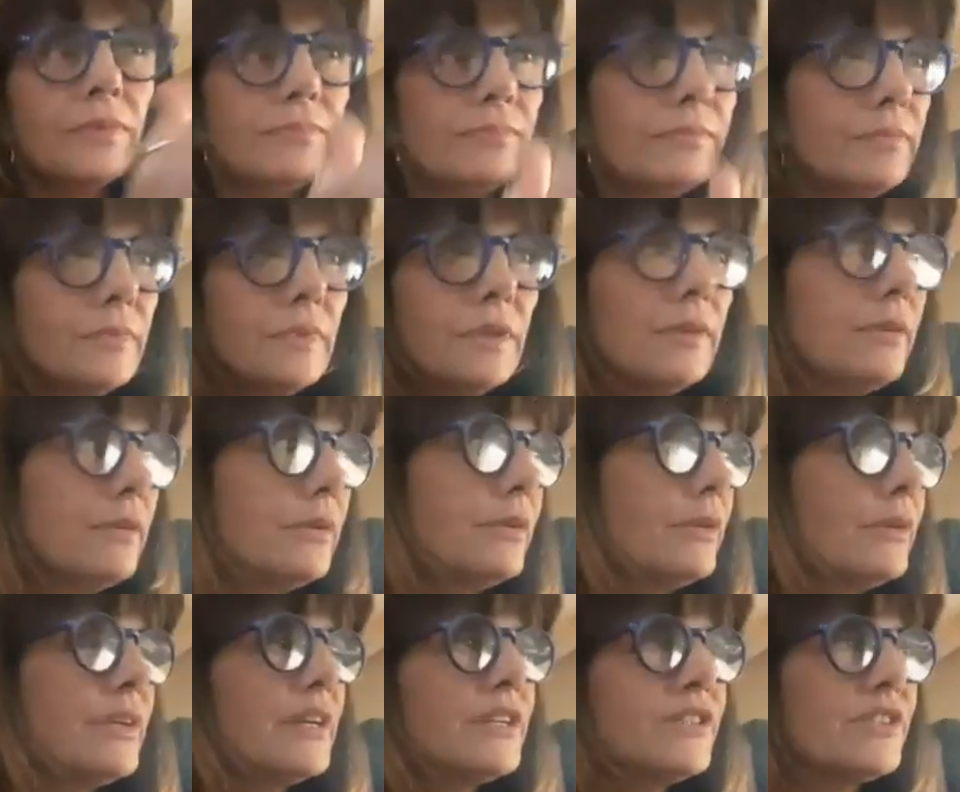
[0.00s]
you're
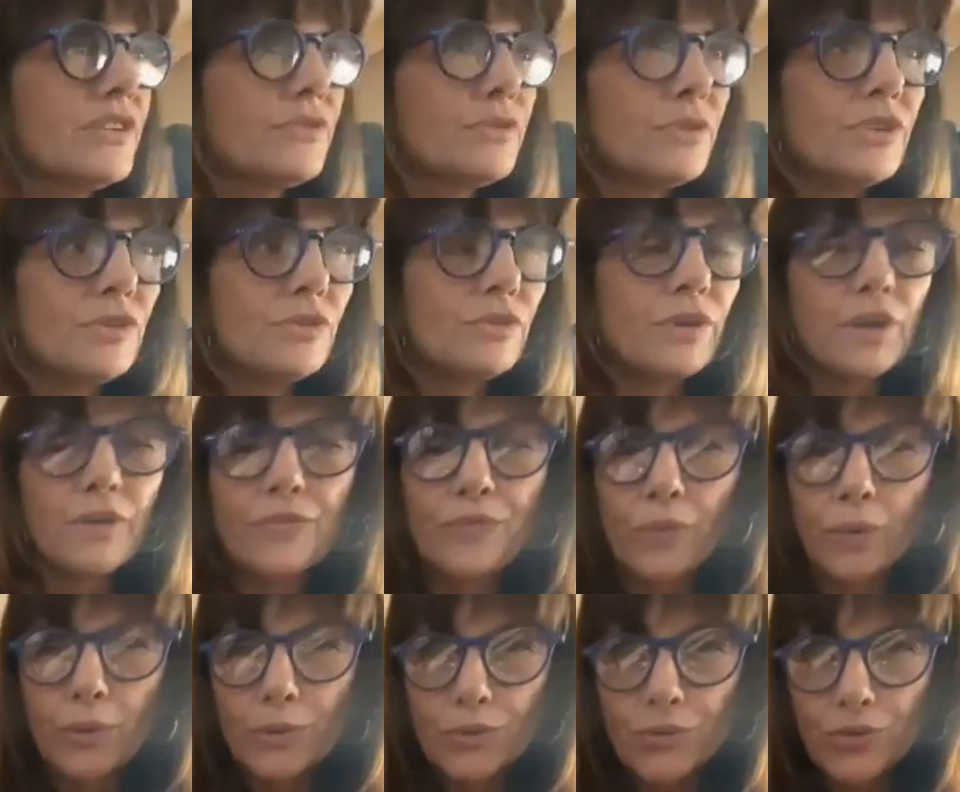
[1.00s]
in a situation or a
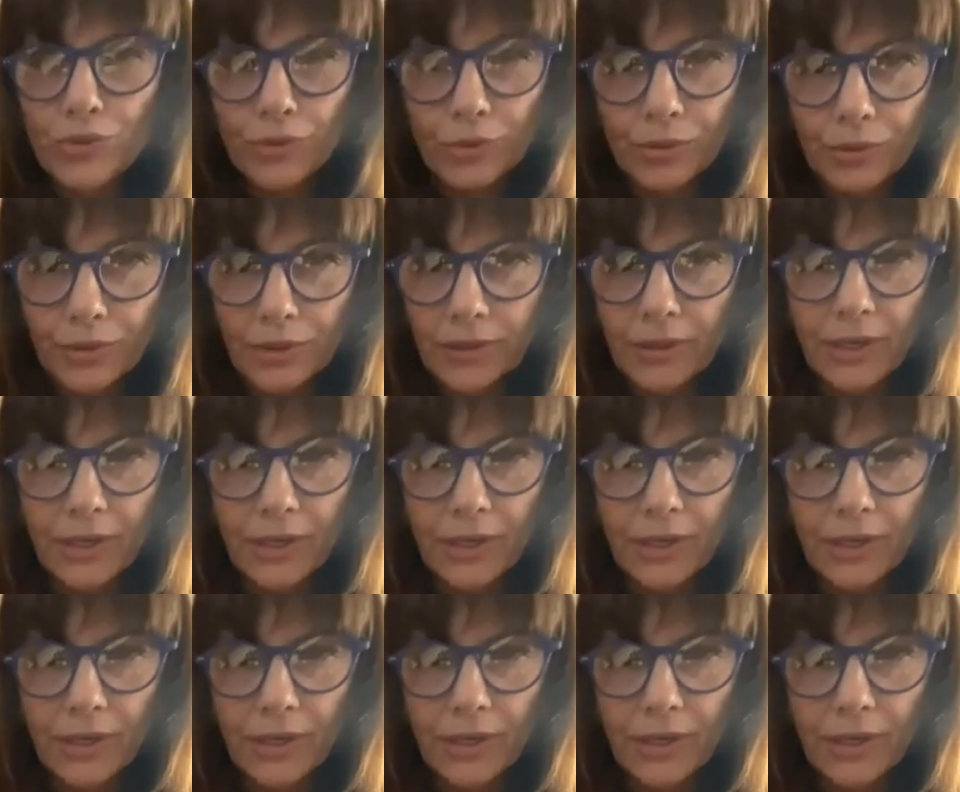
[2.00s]
photo shoot in